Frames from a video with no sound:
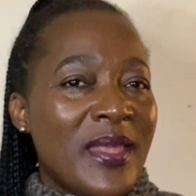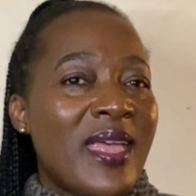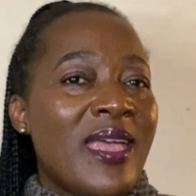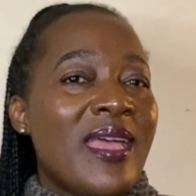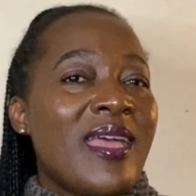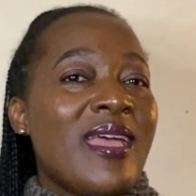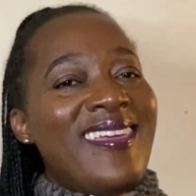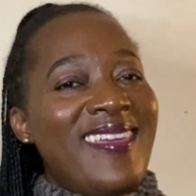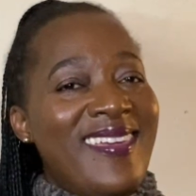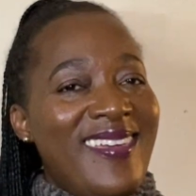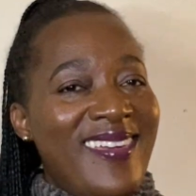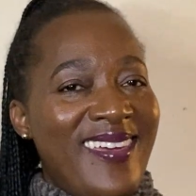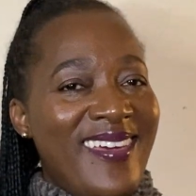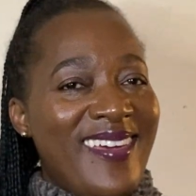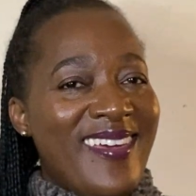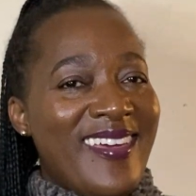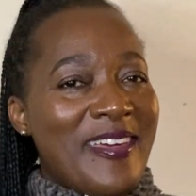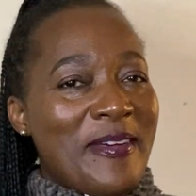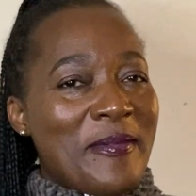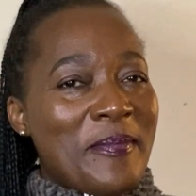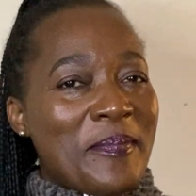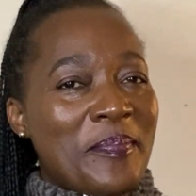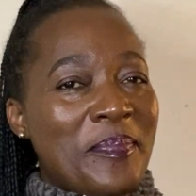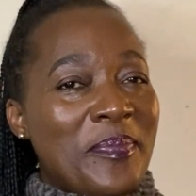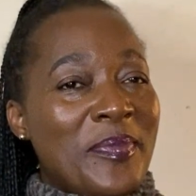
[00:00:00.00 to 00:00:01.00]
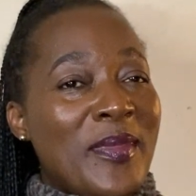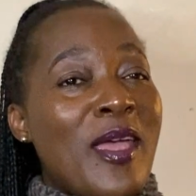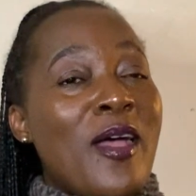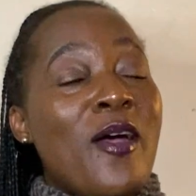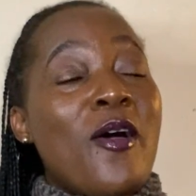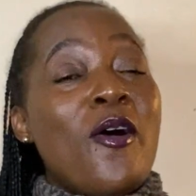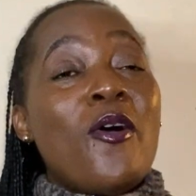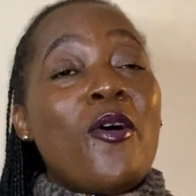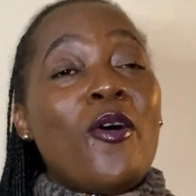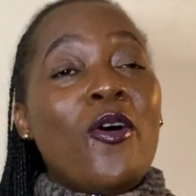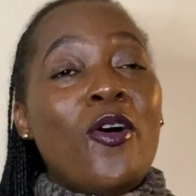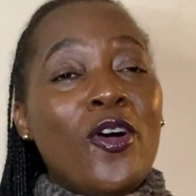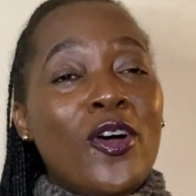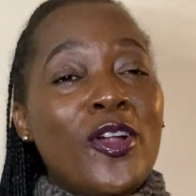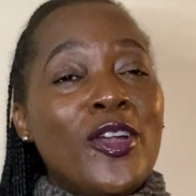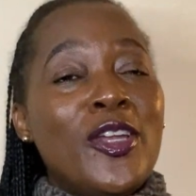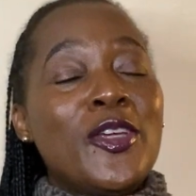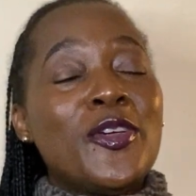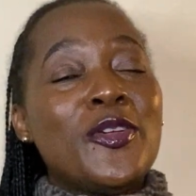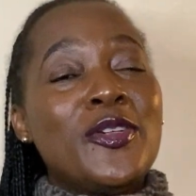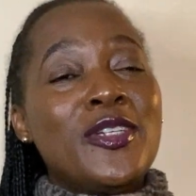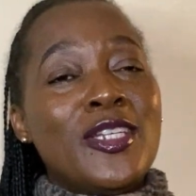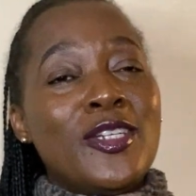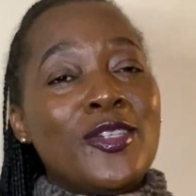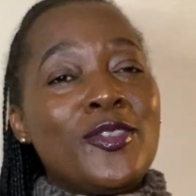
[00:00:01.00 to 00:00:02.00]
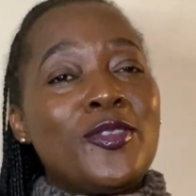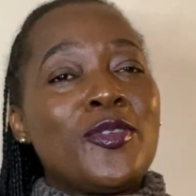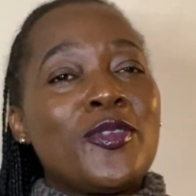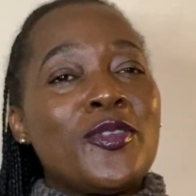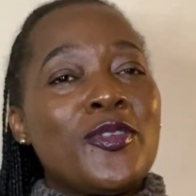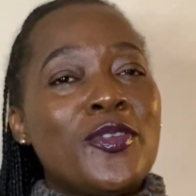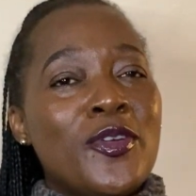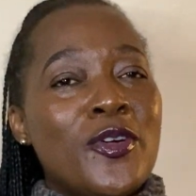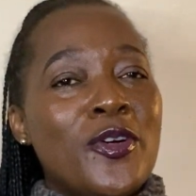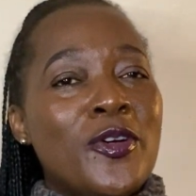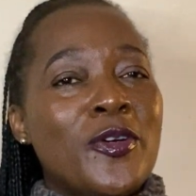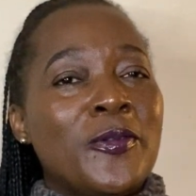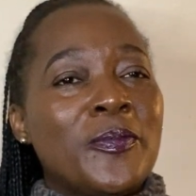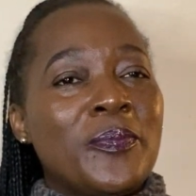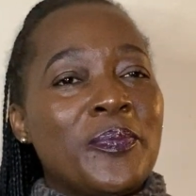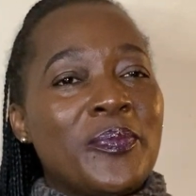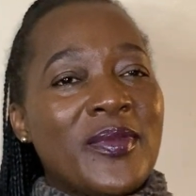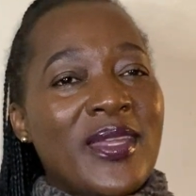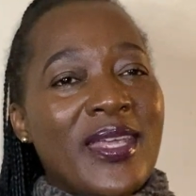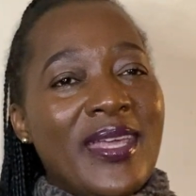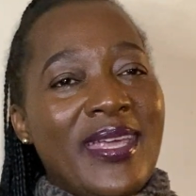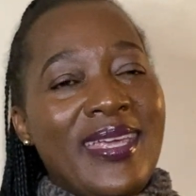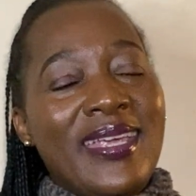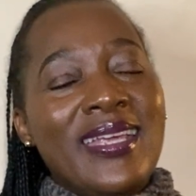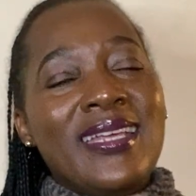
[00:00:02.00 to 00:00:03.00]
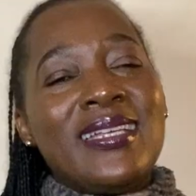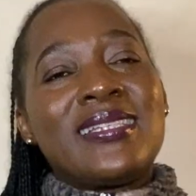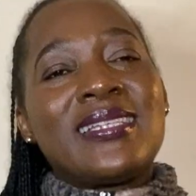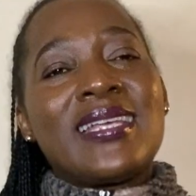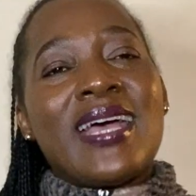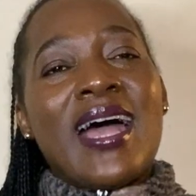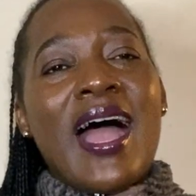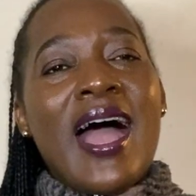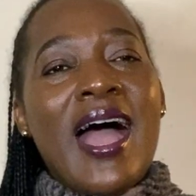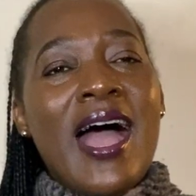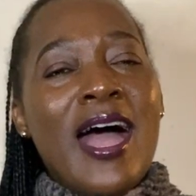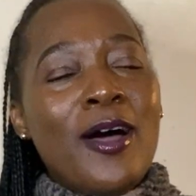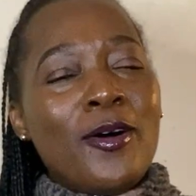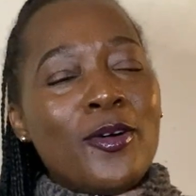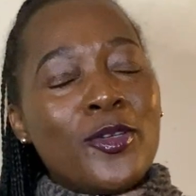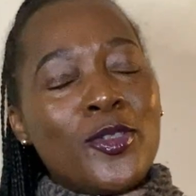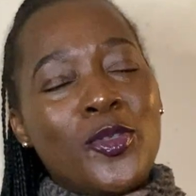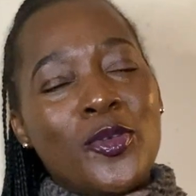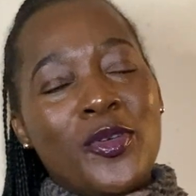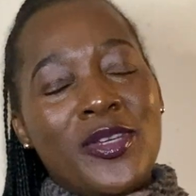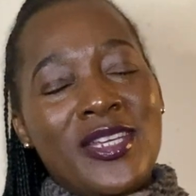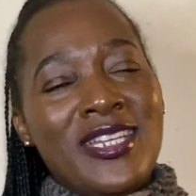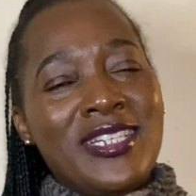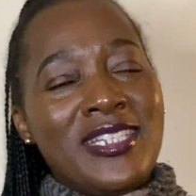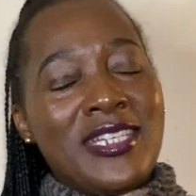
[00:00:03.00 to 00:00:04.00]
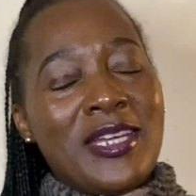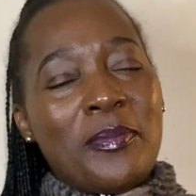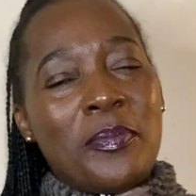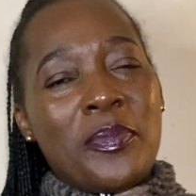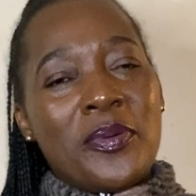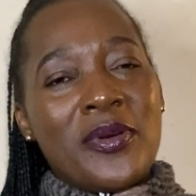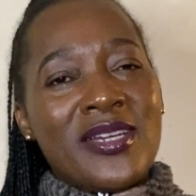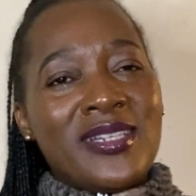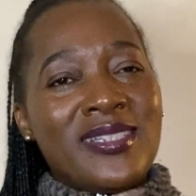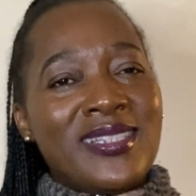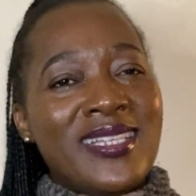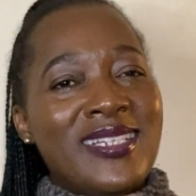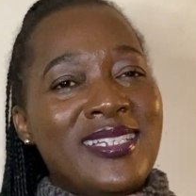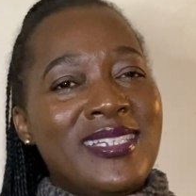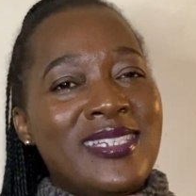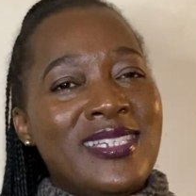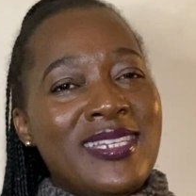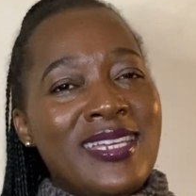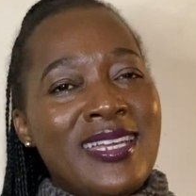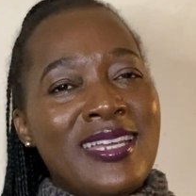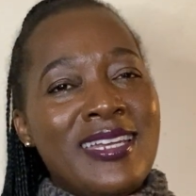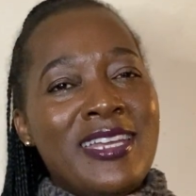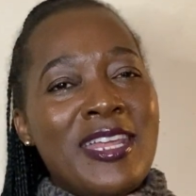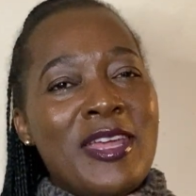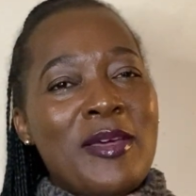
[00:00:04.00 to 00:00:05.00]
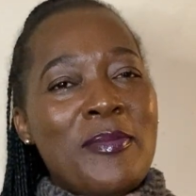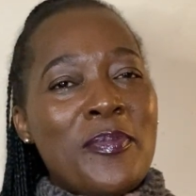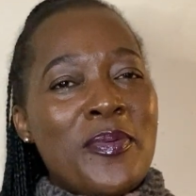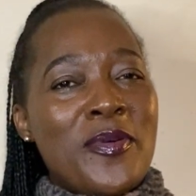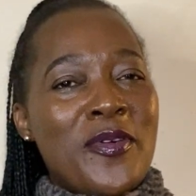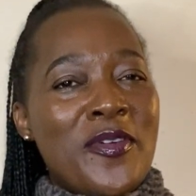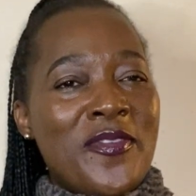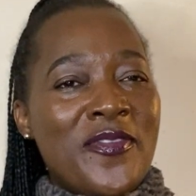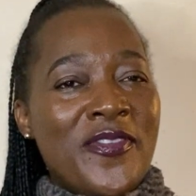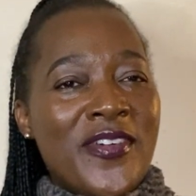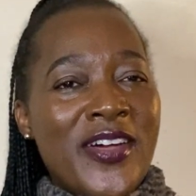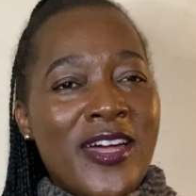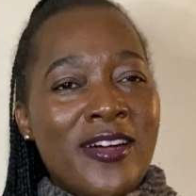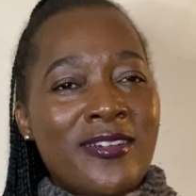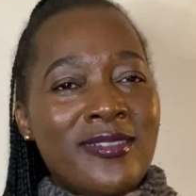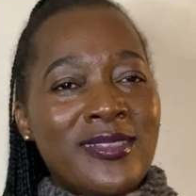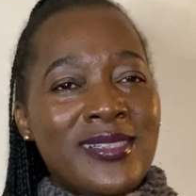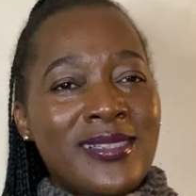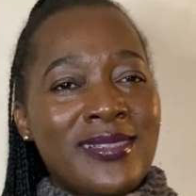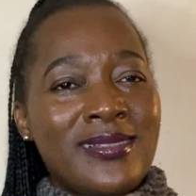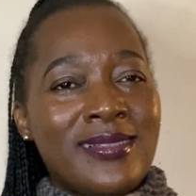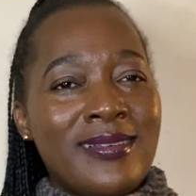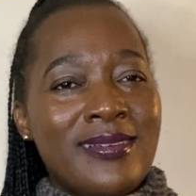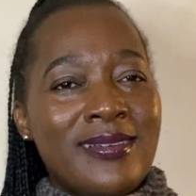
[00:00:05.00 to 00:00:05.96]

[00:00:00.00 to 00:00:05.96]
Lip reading: Here, all you need to know is how to interpret the DNA profiles.